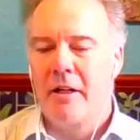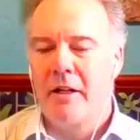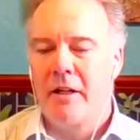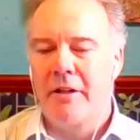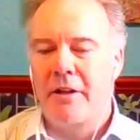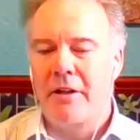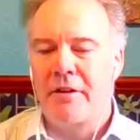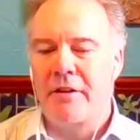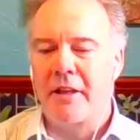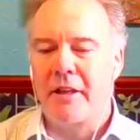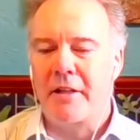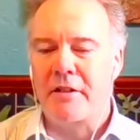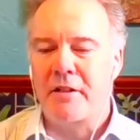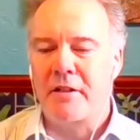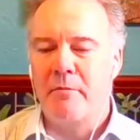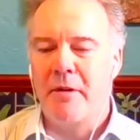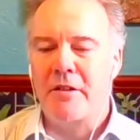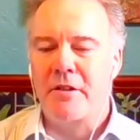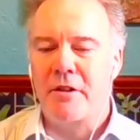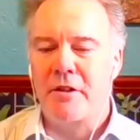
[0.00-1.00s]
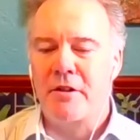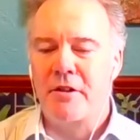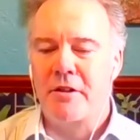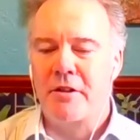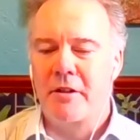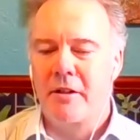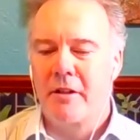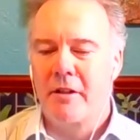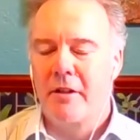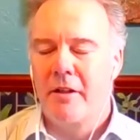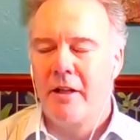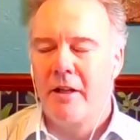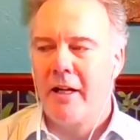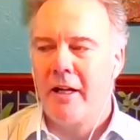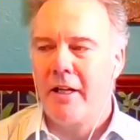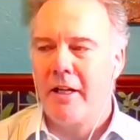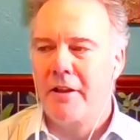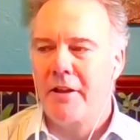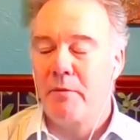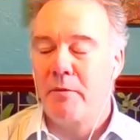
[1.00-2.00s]
And I think that's the message
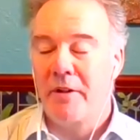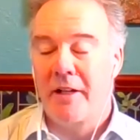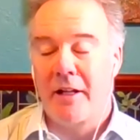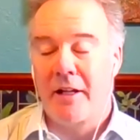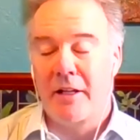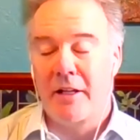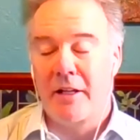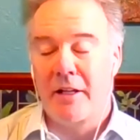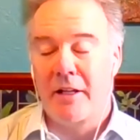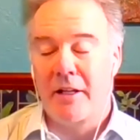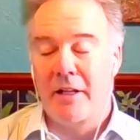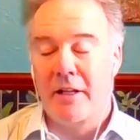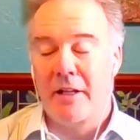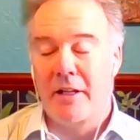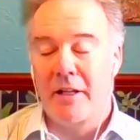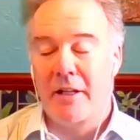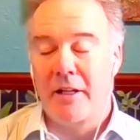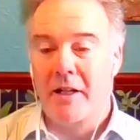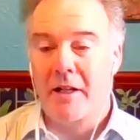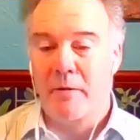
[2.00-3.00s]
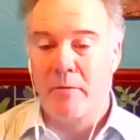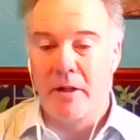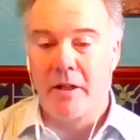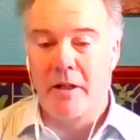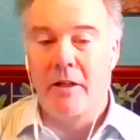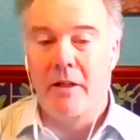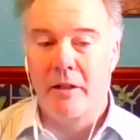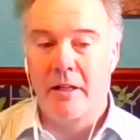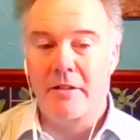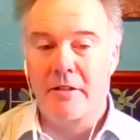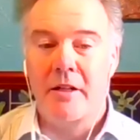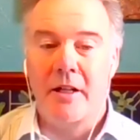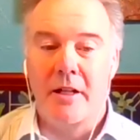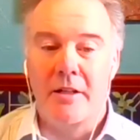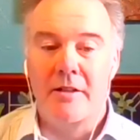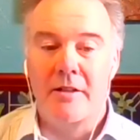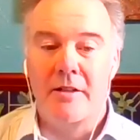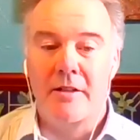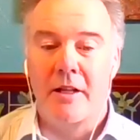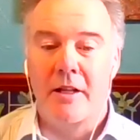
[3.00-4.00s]
that we'd like you to take away. As Kate
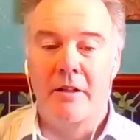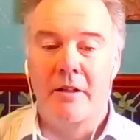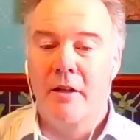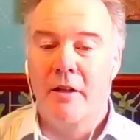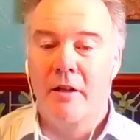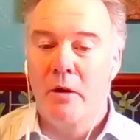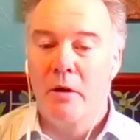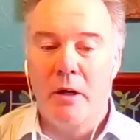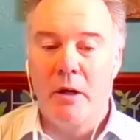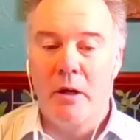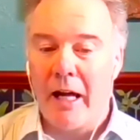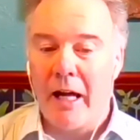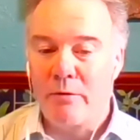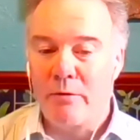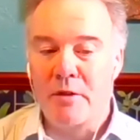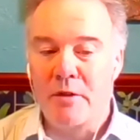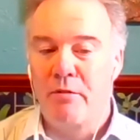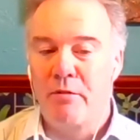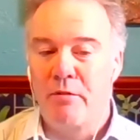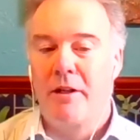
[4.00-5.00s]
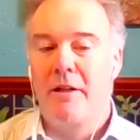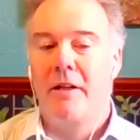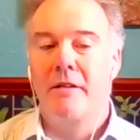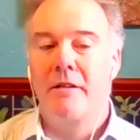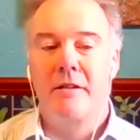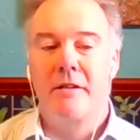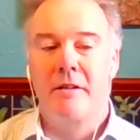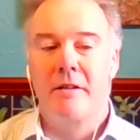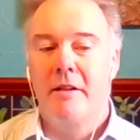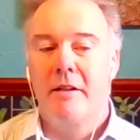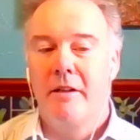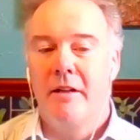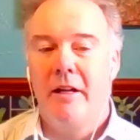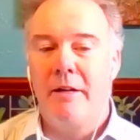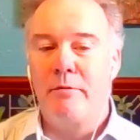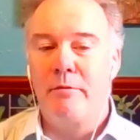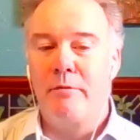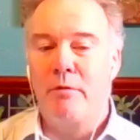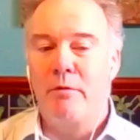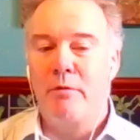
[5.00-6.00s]
said, everyone's brilliant.
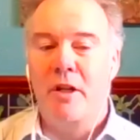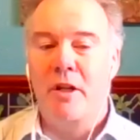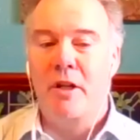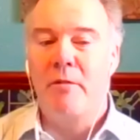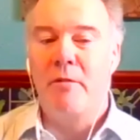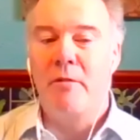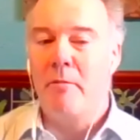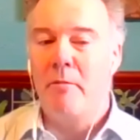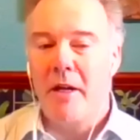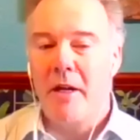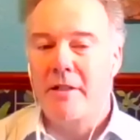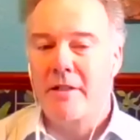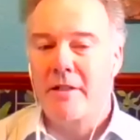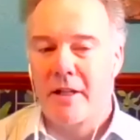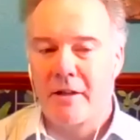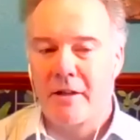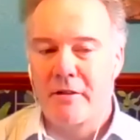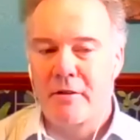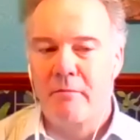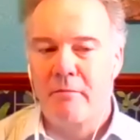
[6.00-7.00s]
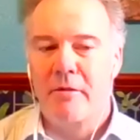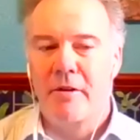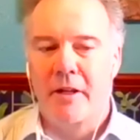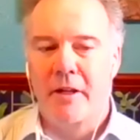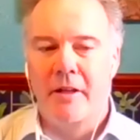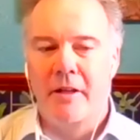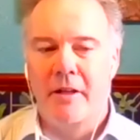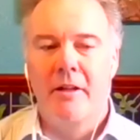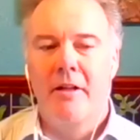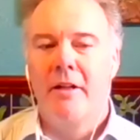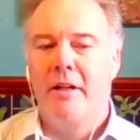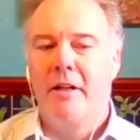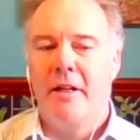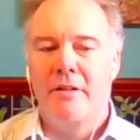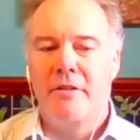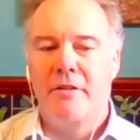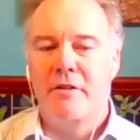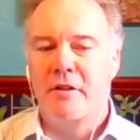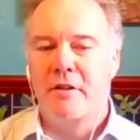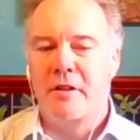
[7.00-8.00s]
Everyone can be amazing at something.
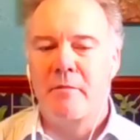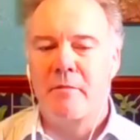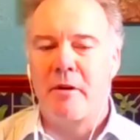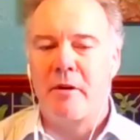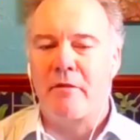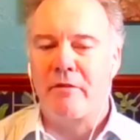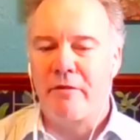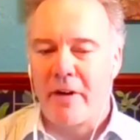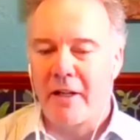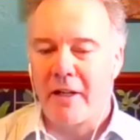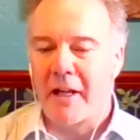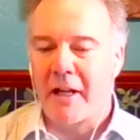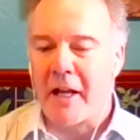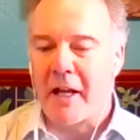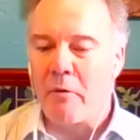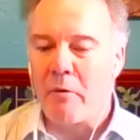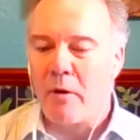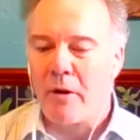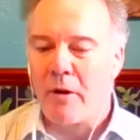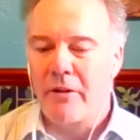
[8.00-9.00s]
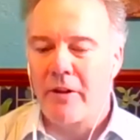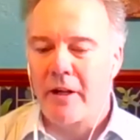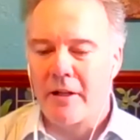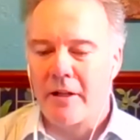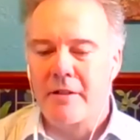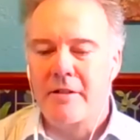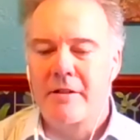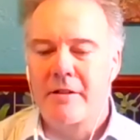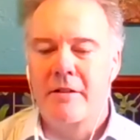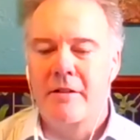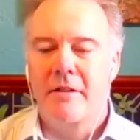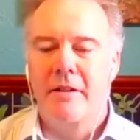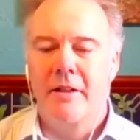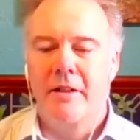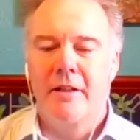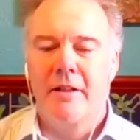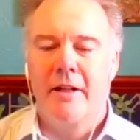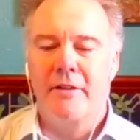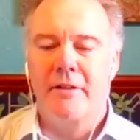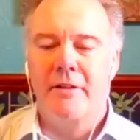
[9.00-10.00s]
It's just about finding out what that is
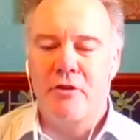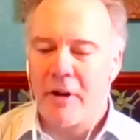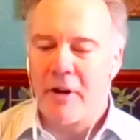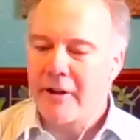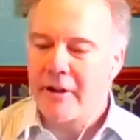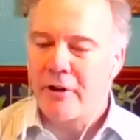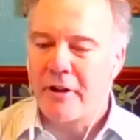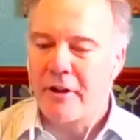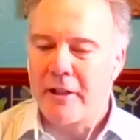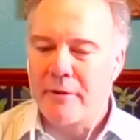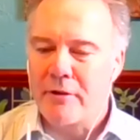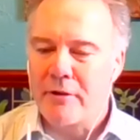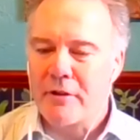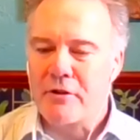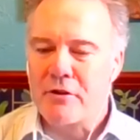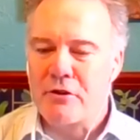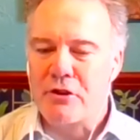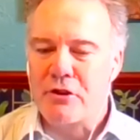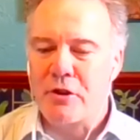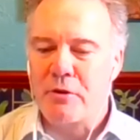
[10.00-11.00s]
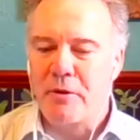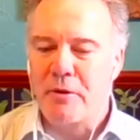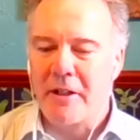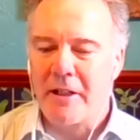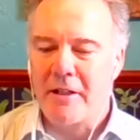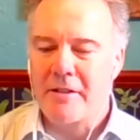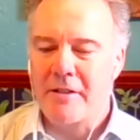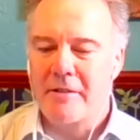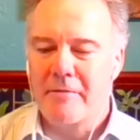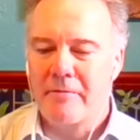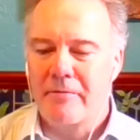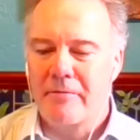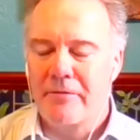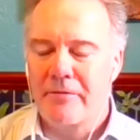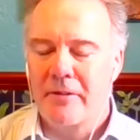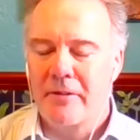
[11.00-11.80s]
and try not to leave it too late.